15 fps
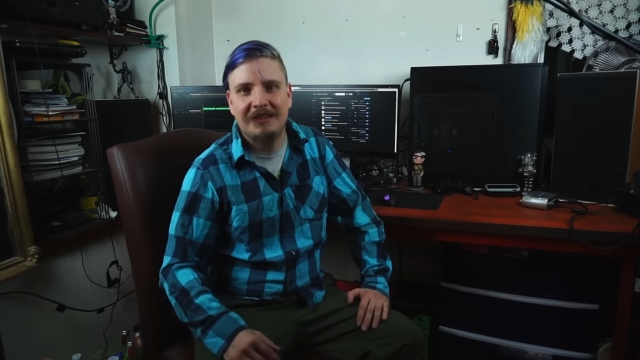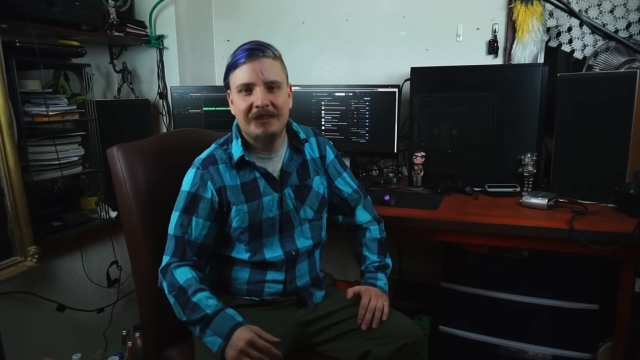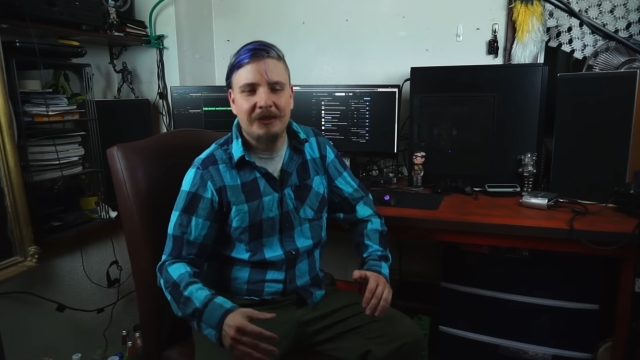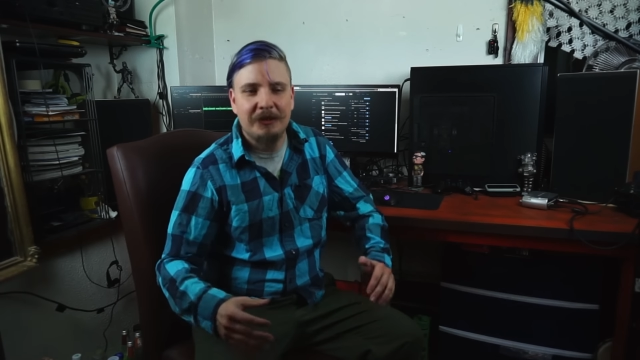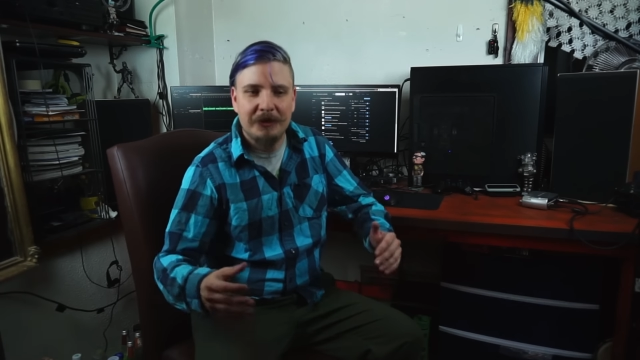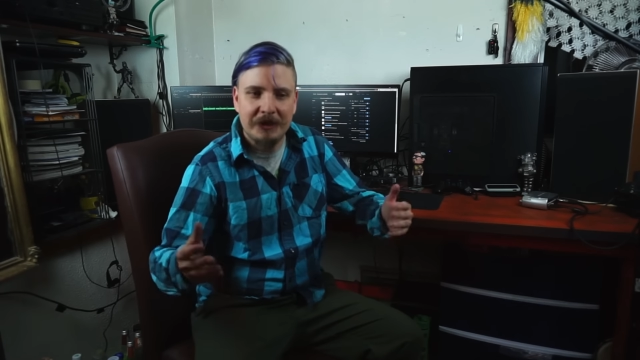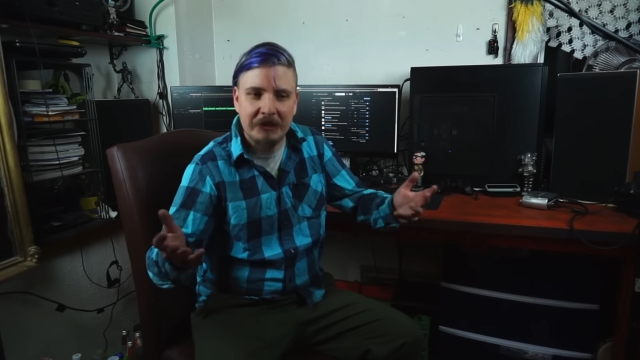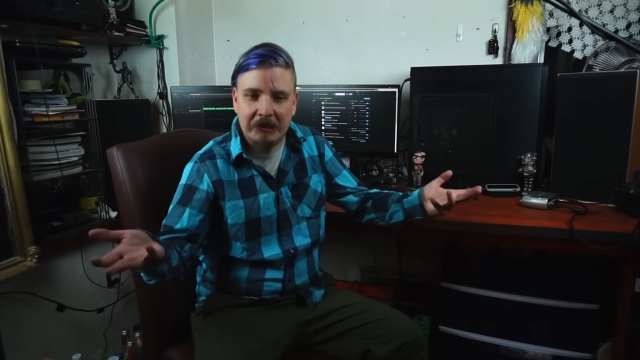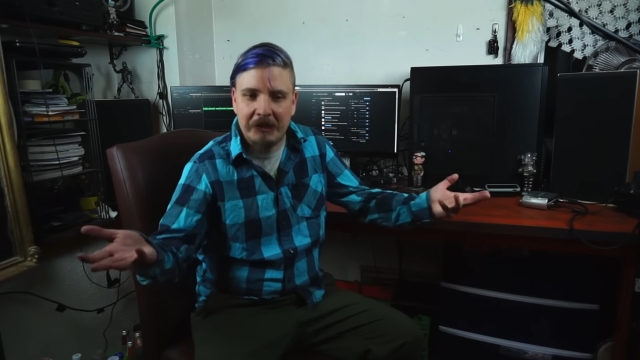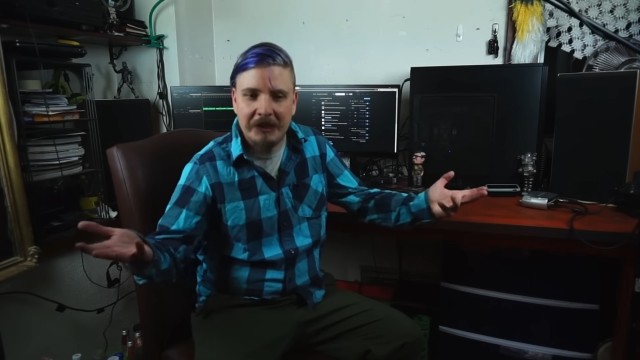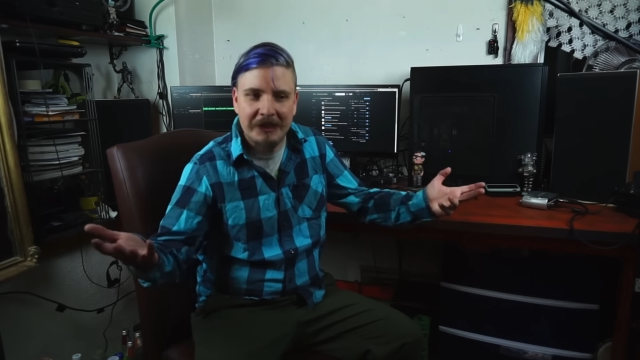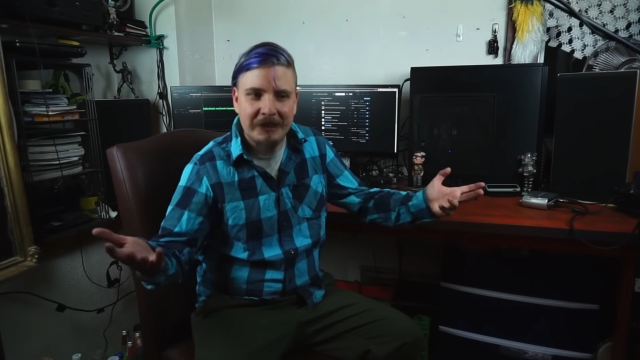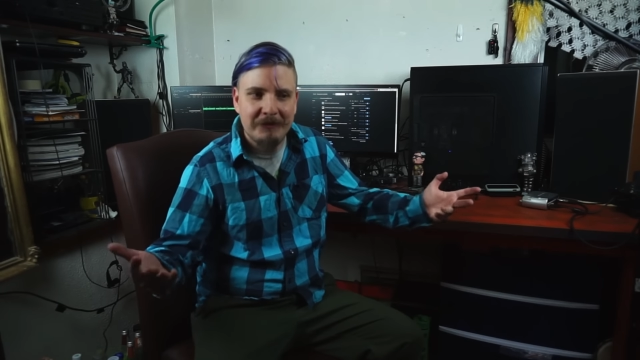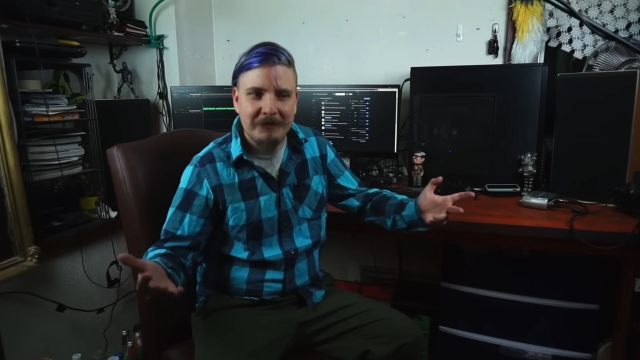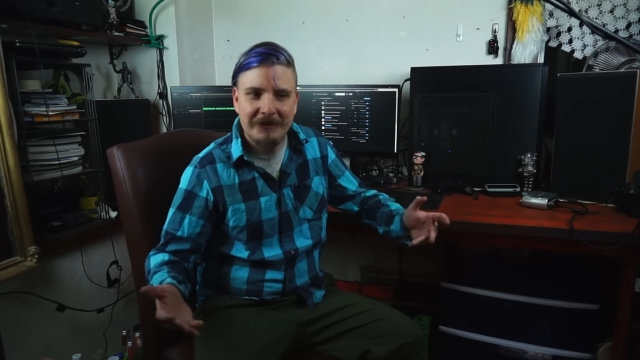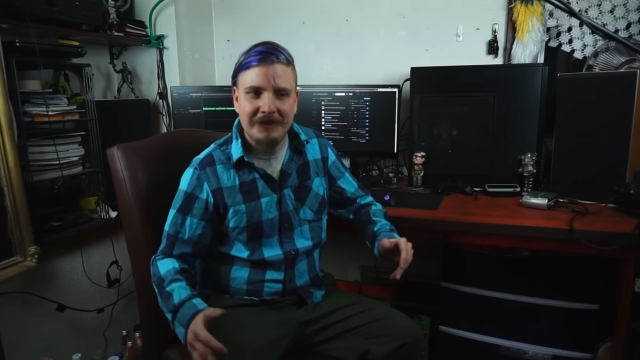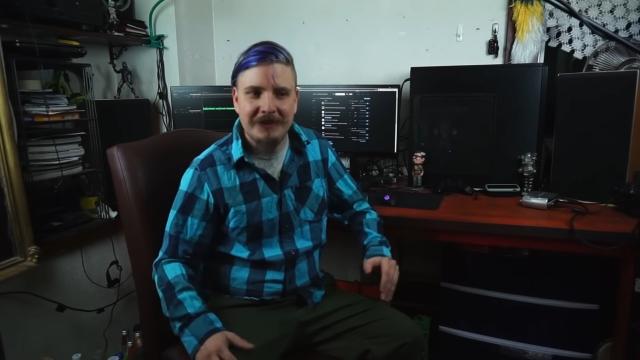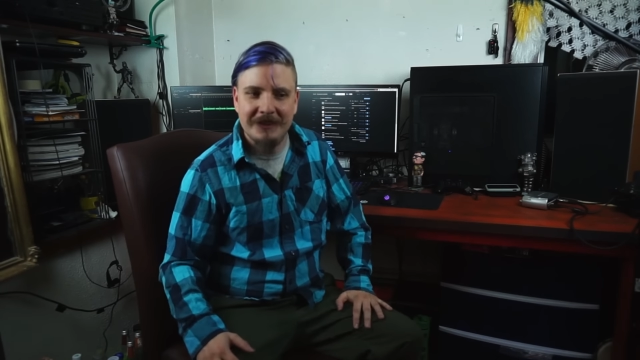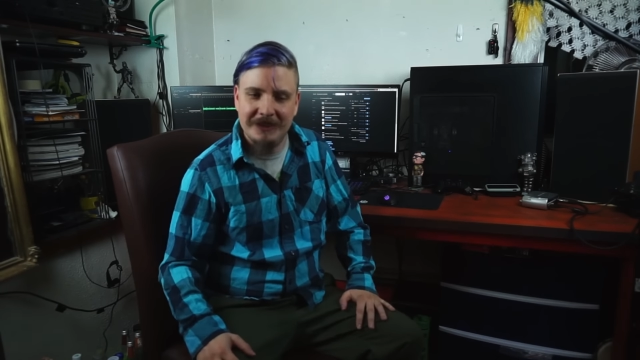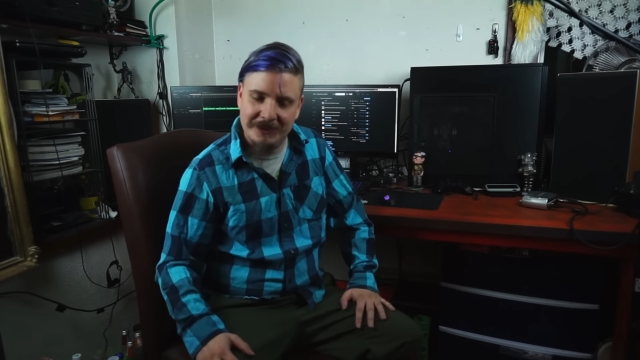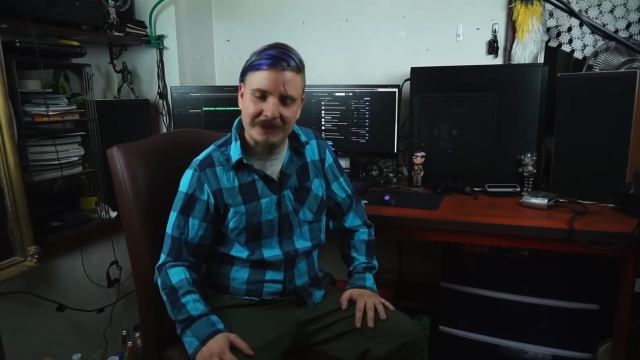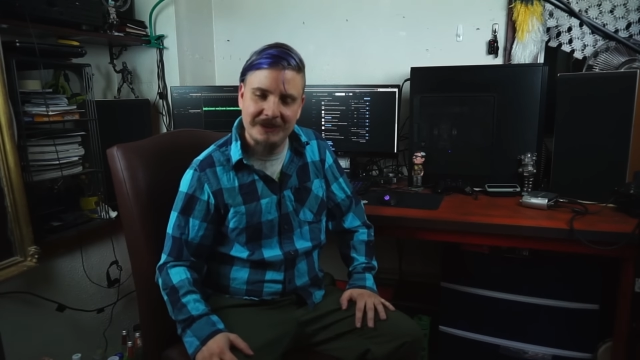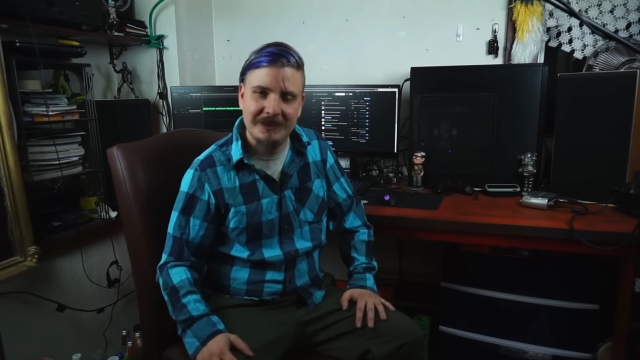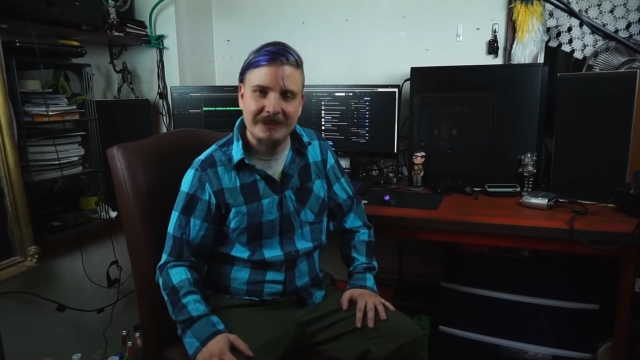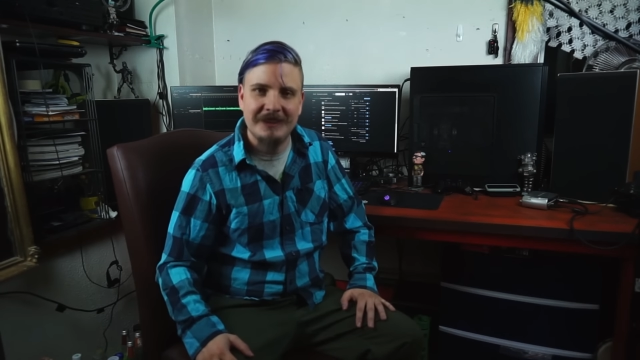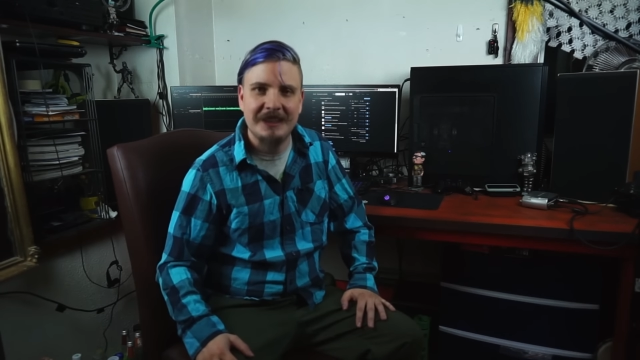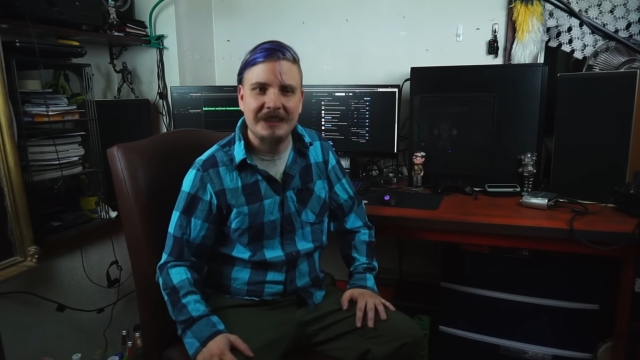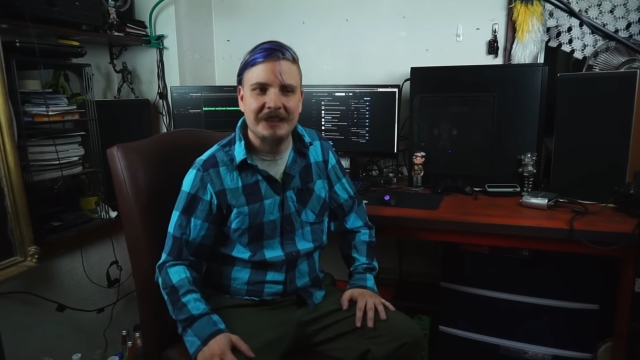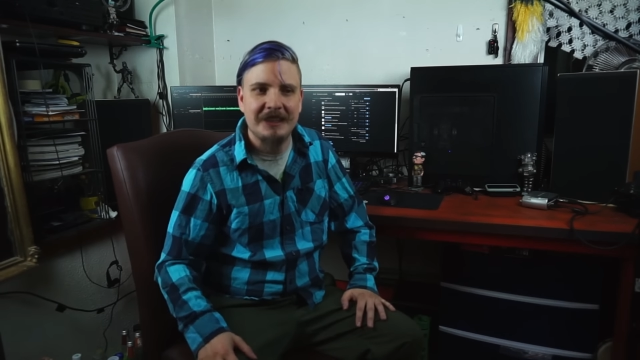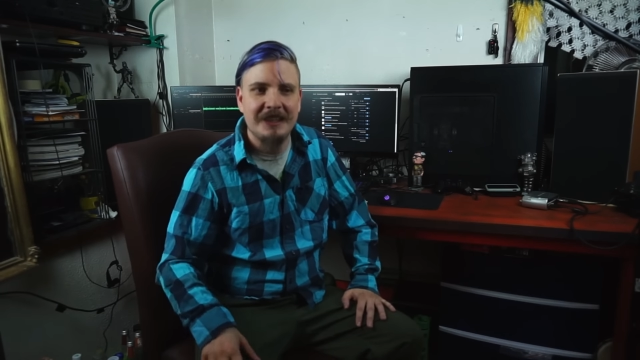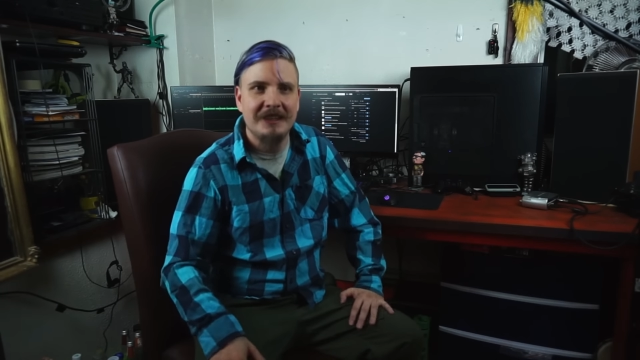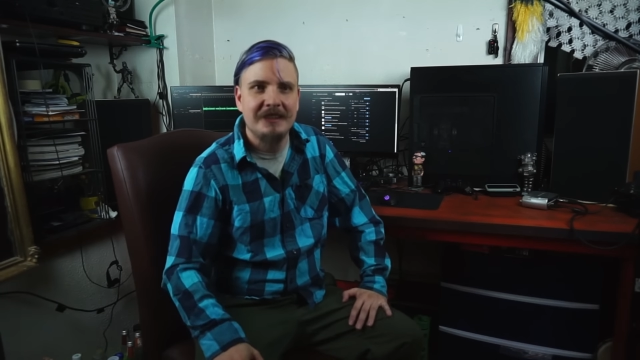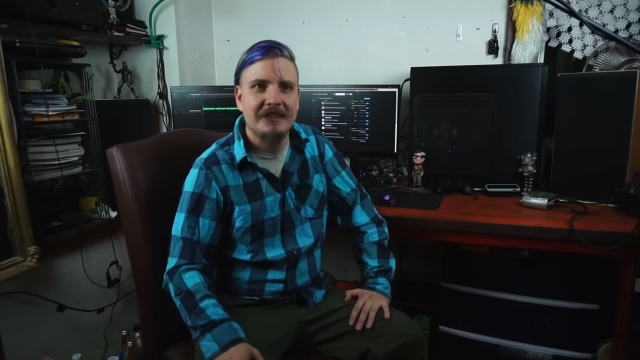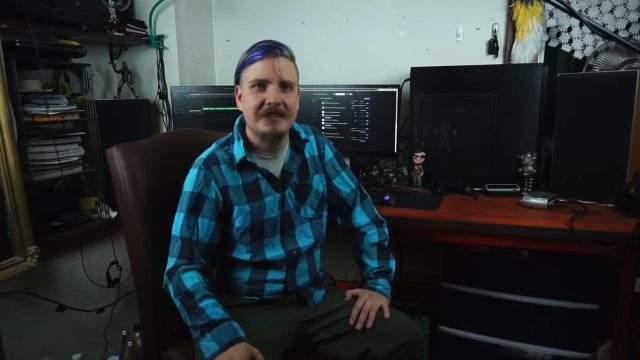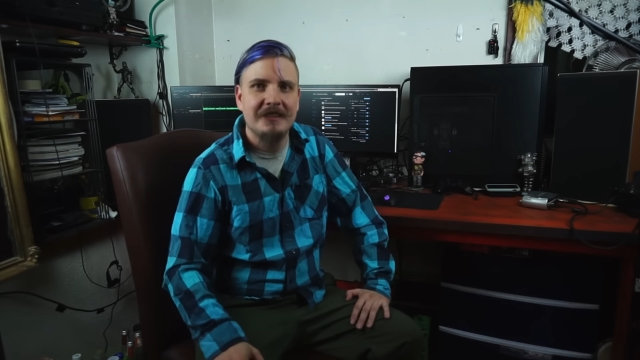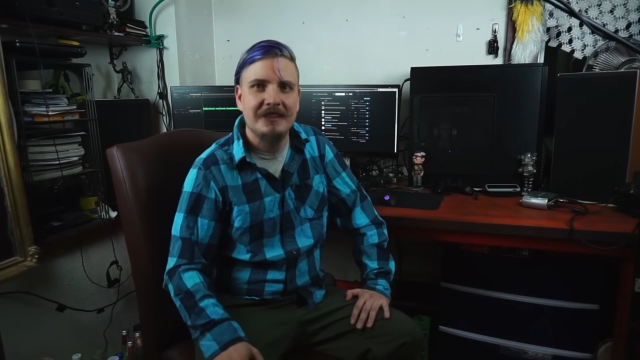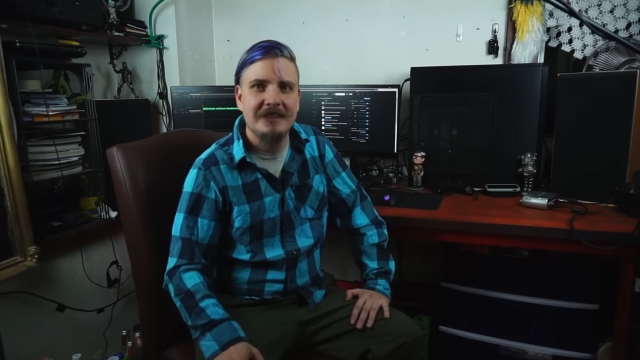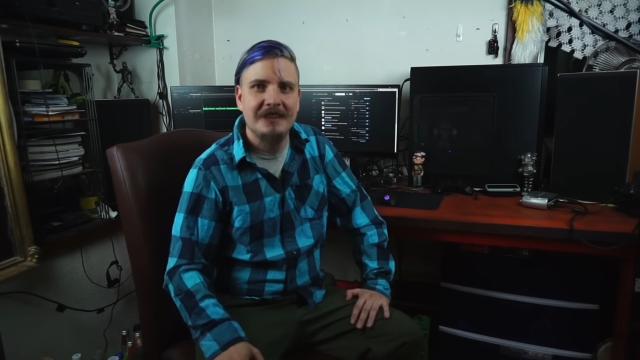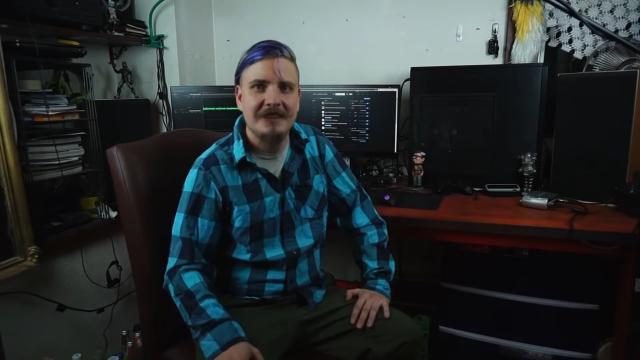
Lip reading: so here I am. Thank you guys.